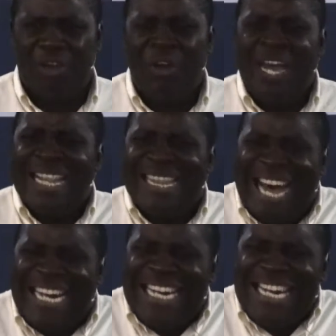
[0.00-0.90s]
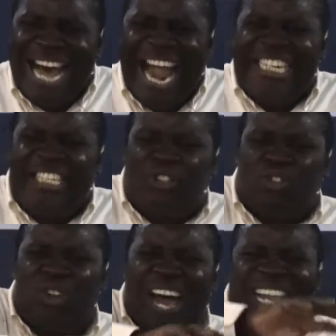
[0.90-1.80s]
you know, that night
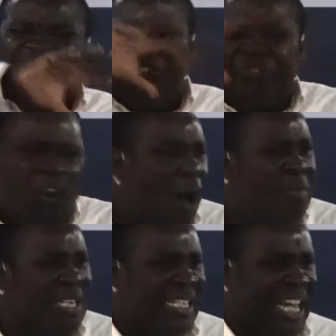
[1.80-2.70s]
transformed